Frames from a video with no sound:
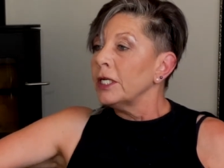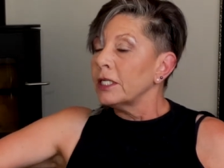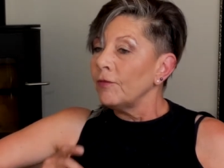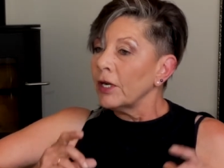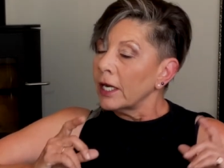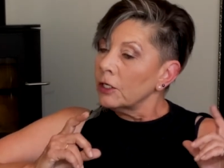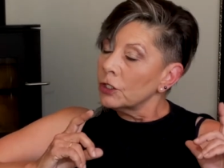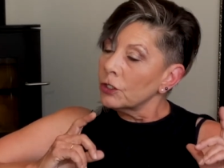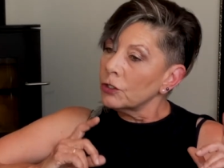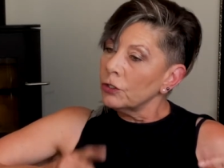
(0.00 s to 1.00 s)
but it's having
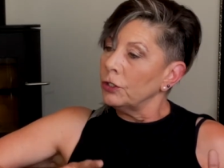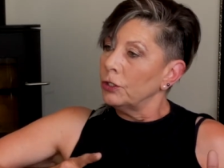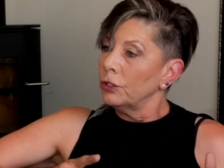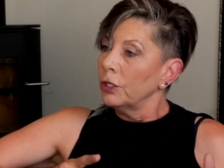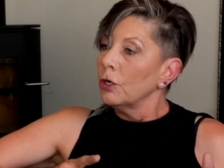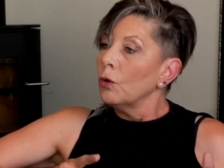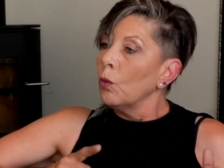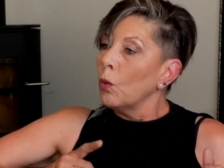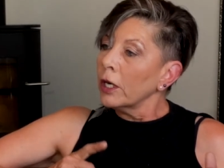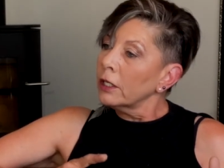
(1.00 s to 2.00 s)
understood
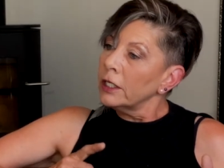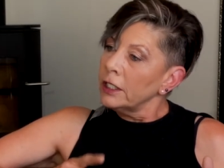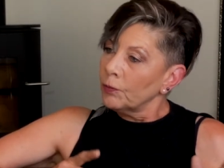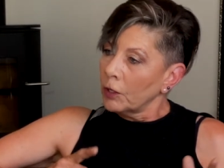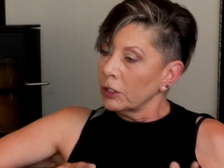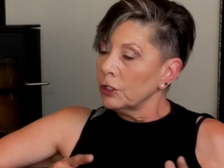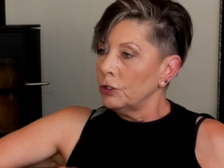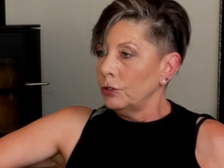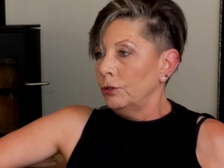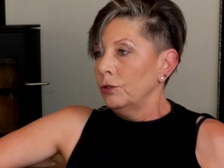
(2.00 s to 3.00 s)
what these
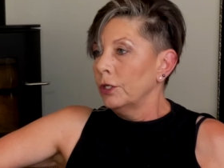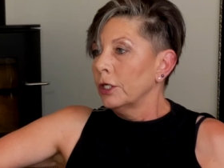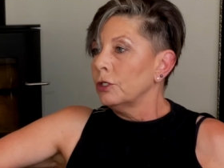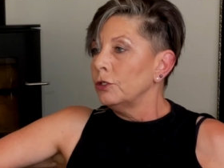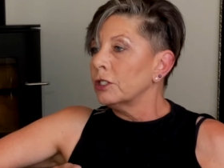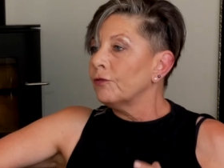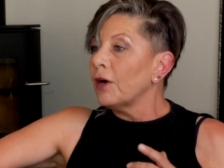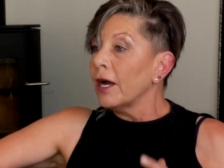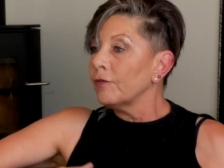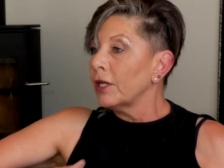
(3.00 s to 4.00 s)
plants do to
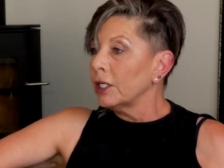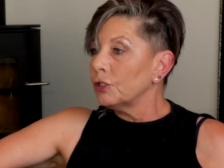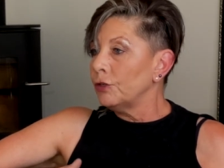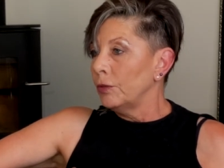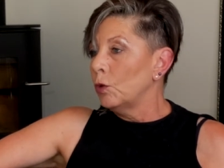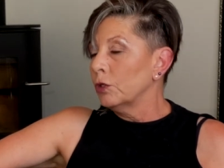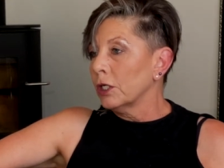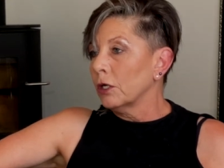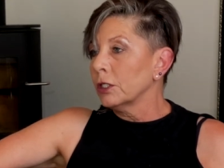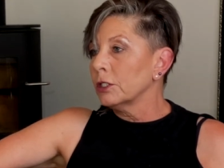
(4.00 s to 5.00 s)
survive that extreme
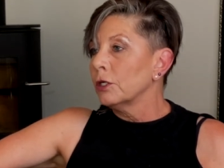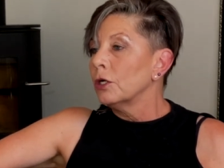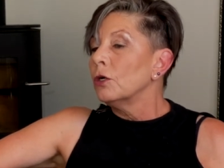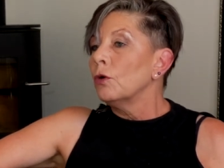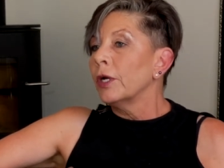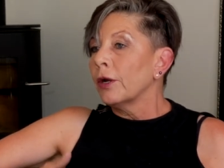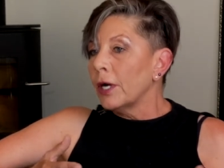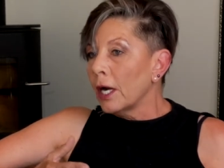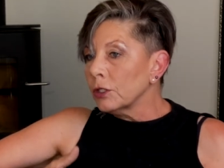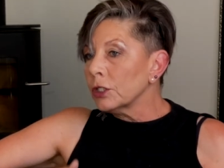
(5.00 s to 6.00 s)
water loss. We
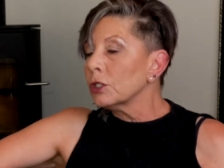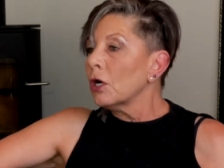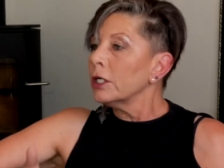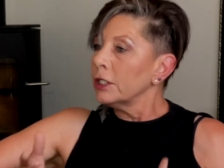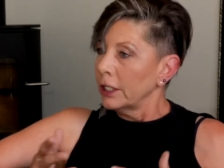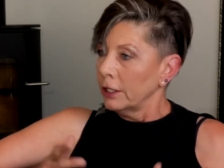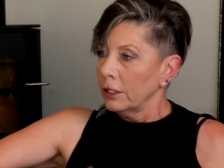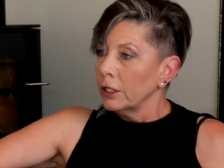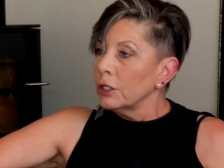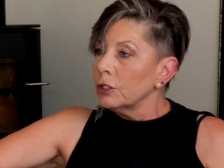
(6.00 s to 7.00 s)
are now
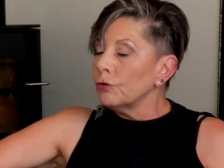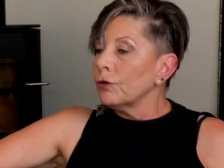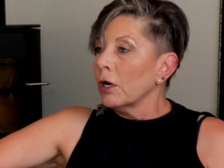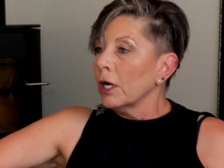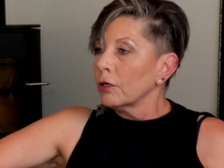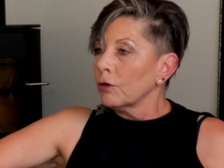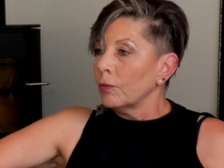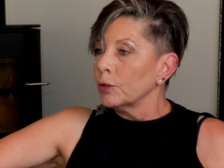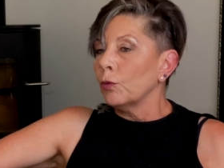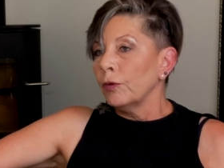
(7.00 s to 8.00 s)
starting to roll out
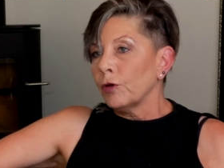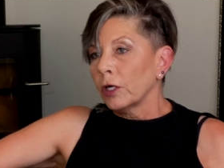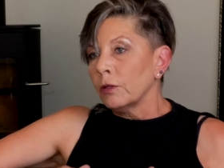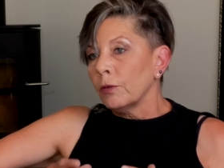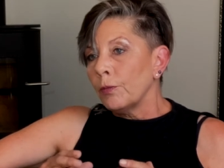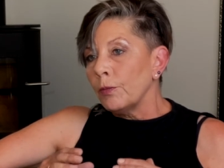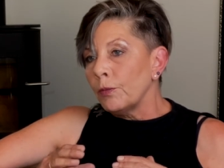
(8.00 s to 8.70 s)
crops, or we've got